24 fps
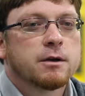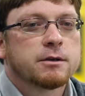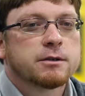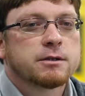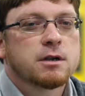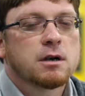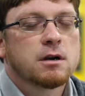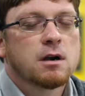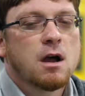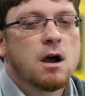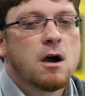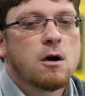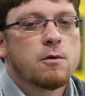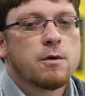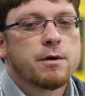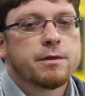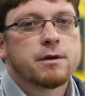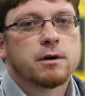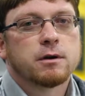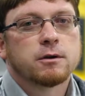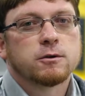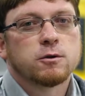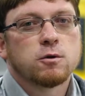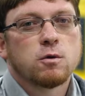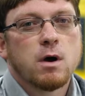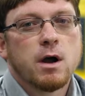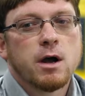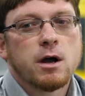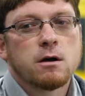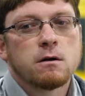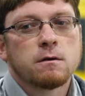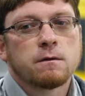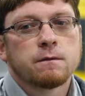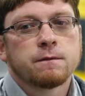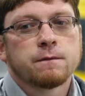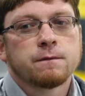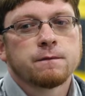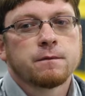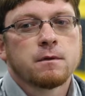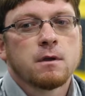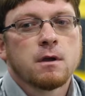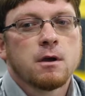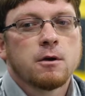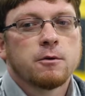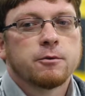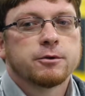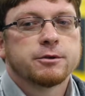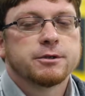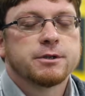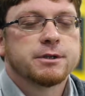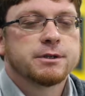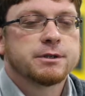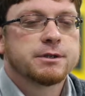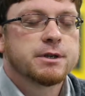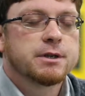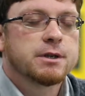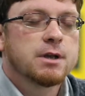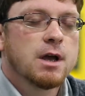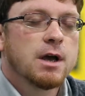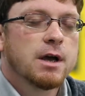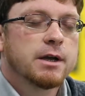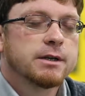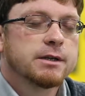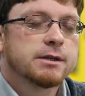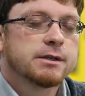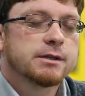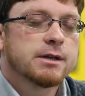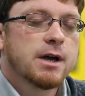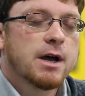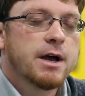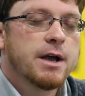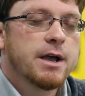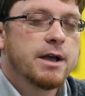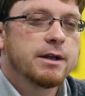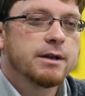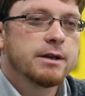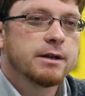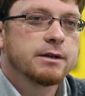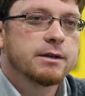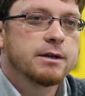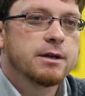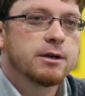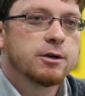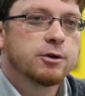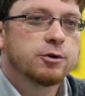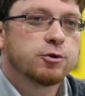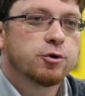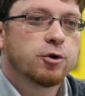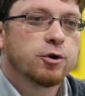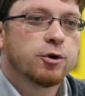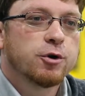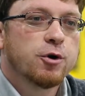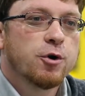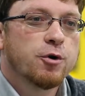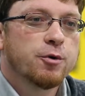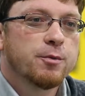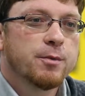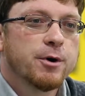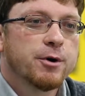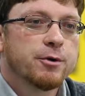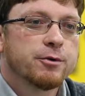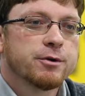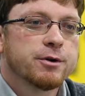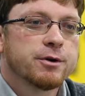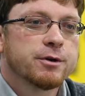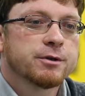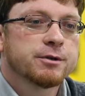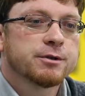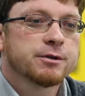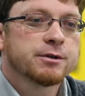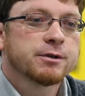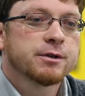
Start out with our 12 which is designed and geared toward homeowners,